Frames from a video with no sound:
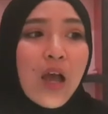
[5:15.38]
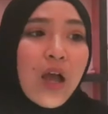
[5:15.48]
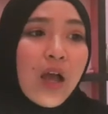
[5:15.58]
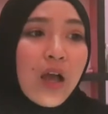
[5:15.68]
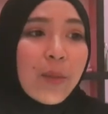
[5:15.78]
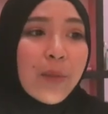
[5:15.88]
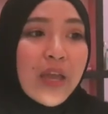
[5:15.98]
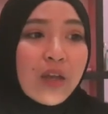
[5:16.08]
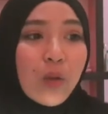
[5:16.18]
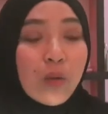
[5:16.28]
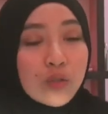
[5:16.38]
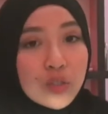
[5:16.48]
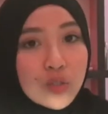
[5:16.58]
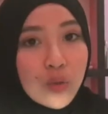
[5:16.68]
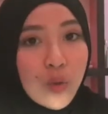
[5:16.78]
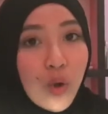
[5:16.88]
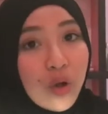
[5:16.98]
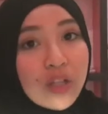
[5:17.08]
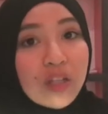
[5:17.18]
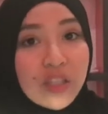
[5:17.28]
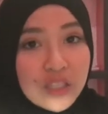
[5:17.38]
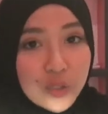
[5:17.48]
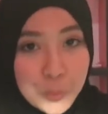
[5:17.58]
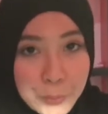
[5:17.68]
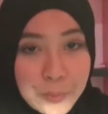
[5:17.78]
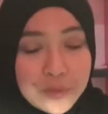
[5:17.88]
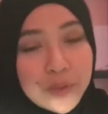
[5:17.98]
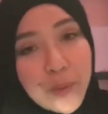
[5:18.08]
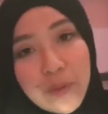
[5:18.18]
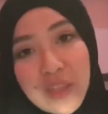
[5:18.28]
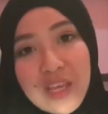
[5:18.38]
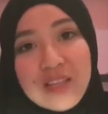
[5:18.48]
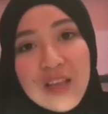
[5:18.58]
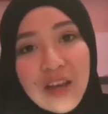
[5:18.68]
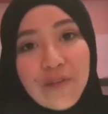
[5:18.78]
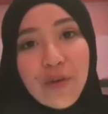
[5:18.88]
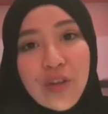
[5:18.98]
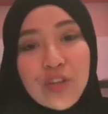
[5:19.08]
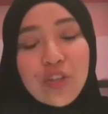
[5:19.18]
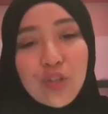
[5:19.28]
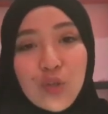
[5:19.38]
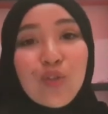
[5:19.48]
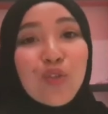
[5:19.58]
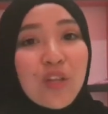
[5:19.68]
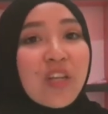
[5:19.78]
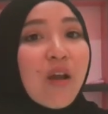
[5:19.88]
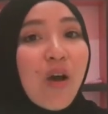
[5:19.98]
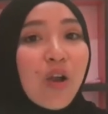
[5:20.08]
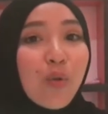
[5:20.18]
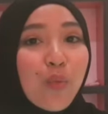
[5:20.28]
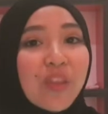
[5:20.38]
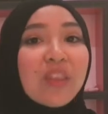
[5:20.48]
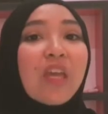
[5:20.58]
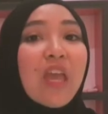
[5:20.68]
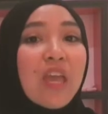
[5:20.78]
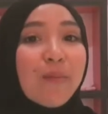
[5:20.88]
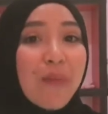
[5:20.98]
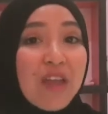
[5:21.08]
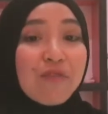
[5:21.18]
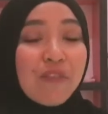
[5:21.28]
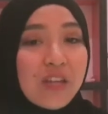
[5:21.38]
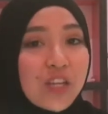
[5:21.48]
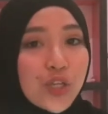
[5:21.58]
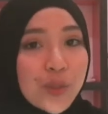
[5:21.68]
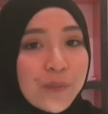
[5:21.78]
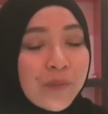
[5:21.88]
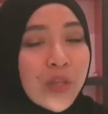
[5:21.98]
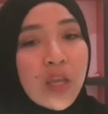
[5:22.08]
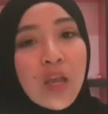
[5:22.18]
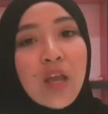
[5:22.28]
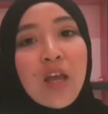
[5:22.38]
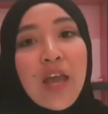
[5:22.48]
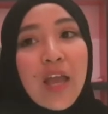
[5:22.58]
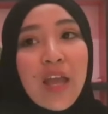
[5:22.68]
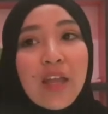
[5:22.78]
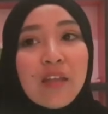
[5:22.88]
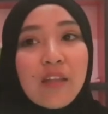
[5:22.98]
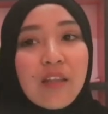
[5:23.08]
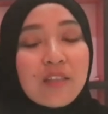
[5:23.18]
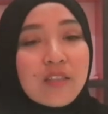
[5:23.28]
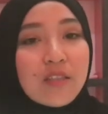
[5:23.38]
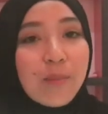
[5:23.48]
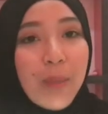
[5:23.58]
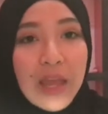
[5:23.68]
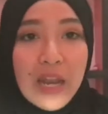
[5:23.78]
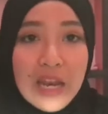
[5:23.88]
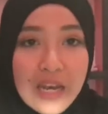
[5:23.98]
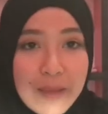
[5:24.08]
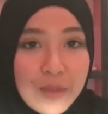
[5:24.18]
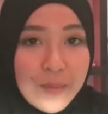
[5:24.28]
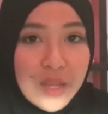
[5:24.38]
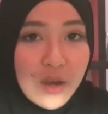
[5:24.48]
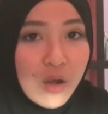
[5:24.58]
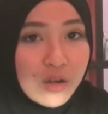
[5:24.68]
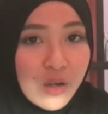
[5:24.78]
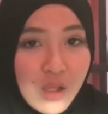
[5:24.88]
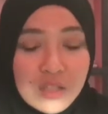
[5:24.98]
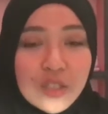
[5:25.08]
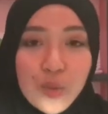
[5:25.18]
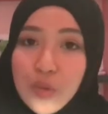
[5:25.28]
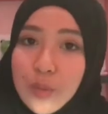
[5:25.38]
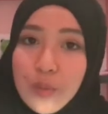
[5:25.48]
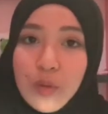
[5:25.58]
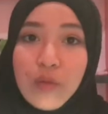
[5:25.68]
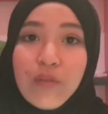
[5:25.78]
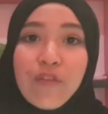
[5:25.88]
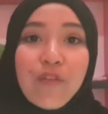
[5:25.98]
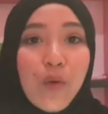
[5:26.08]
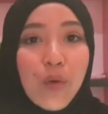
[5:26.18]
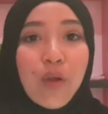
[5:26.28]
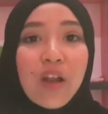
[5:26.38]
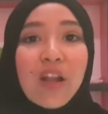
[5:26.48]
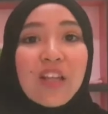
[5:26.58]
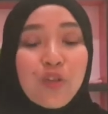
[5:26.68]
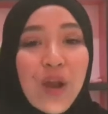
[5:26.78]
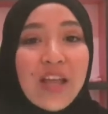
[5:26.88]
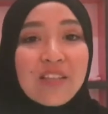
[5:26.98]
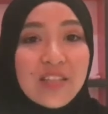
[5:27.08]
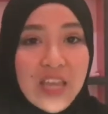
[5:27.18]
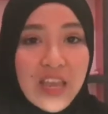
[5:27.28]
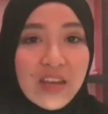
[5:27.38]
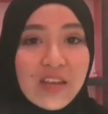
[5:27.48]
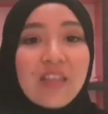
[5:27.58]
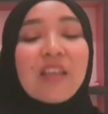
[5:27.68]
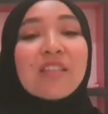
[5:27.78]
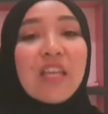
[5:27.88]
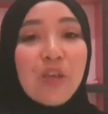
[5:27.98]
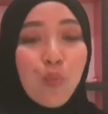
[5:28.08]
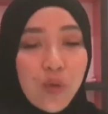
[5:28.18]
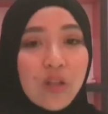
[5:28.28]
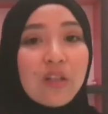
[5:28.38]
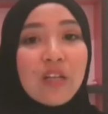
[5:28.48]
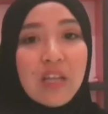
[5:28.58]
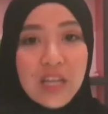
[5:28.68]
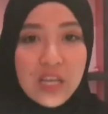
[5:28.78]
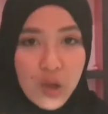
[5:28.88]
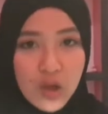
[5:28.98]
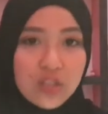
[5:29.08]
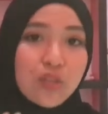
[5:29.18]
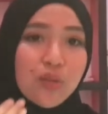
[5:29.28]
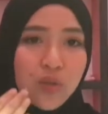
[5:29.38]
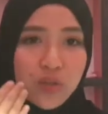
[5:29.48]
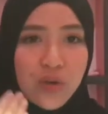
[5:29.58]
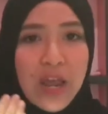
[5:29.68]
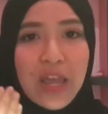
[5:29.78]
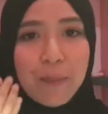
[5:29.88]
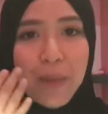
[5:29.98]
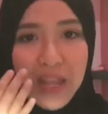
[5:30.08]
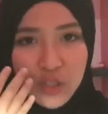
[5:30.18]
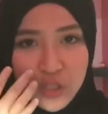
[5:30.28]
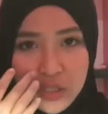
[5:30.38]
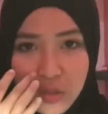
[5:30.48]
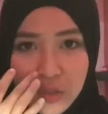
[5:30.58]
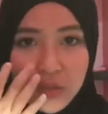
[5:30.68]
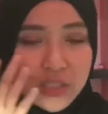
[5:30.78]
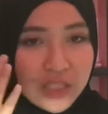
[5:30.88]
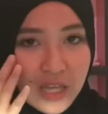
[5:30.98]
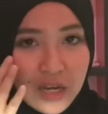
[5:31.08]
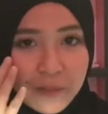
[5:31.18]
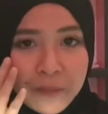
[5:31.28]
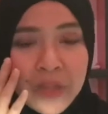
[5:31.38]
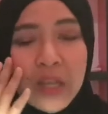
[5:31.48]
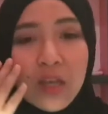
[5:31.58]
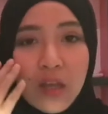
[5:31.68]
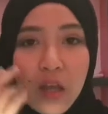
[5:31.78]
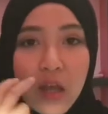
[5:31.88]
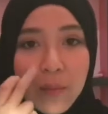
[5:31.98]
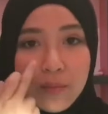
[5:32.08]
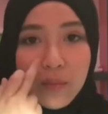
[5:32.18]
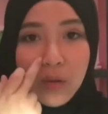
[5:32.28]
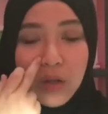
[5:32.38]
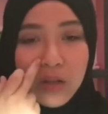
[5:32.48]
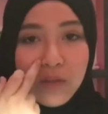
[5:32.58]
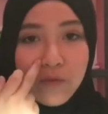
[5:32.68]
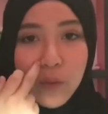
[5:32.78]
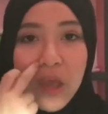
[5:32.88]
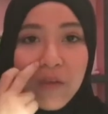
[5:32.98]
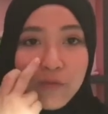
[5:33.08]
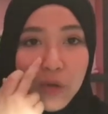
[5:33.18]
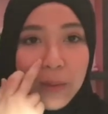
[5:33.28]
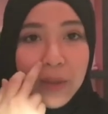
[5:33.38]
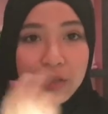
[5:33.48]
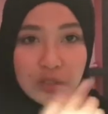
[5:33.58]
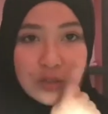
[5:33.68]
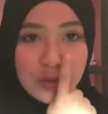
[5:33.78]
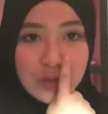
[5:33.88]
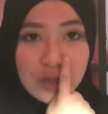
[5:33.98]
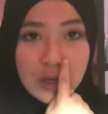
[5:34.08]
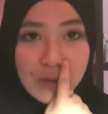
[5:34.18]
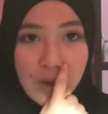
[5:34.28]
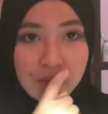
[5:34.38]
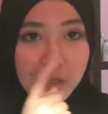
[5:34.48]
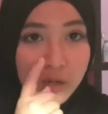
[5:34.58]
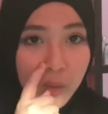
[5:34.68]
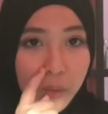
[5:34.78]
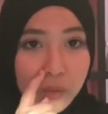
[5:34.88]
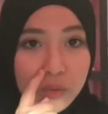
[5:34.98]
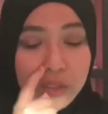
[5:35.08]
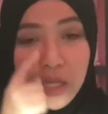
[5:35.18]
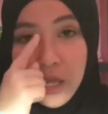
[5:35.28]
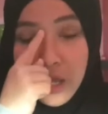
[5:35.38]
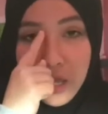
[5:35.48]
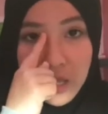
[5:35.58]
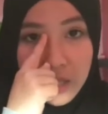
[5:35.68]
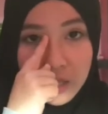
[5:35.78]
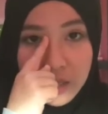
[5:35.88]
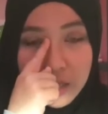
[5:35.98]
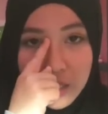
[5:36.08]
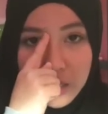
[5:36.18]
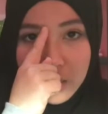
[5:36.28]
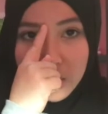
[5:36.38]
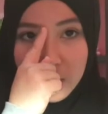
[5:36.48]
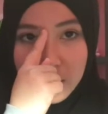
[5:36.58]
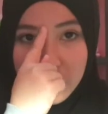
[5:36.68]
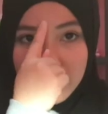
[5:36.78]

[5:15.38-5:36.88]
and also oil control. So these kind of foundations usually are with a matte finish, and matte and demi matte are not suitable for dry skin because it will cling on to your dry patches on your skin. If you have dry patches usually around the nose and the